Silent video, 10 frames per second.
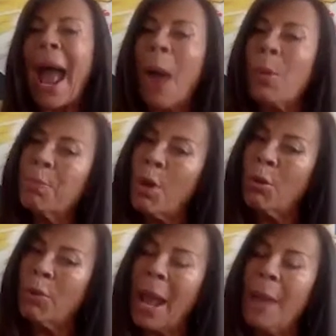our
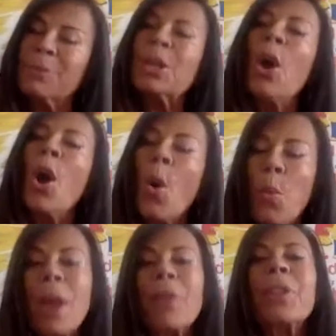programs
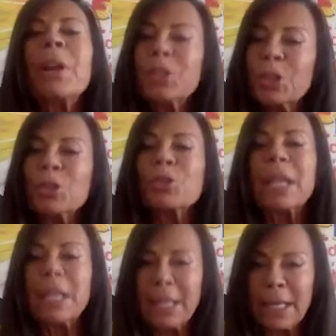with children
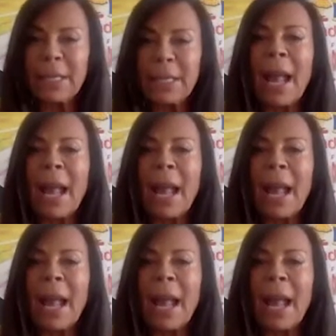in need,